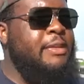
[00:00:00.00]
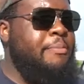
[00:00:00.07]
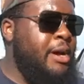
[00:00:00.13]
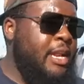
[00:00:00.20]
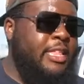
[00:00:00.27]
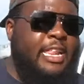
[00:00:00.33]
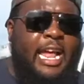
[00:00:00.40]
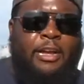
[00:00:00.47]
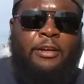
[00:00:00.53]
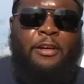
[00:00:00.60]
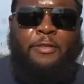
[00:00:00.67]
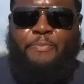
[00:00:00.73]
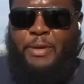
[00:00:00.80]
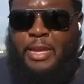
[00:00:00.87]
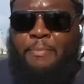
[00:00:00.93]
the money that I
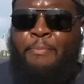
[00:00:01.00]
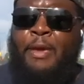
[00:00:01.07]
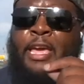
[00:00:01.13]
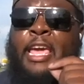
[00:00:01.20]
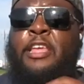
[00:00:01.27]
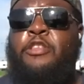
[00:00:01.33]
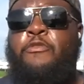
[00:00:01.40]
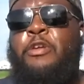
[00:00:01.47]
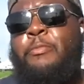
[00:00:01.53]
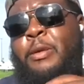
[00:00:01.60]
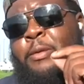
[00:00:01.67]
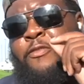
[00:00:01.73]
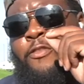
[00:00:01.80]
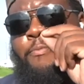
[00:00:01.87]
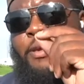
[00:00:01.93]
could be, but hindering
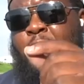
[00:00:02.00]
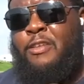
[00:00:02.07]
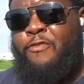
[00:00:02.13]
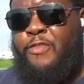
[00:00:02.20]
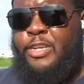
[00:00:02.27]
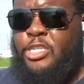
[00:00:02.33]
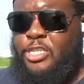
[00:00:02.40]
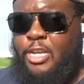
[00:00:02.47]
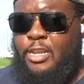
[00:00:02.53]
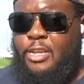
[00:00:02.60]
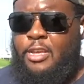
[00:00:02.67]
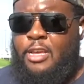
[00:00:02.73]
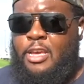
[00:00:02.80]
me from being efficient.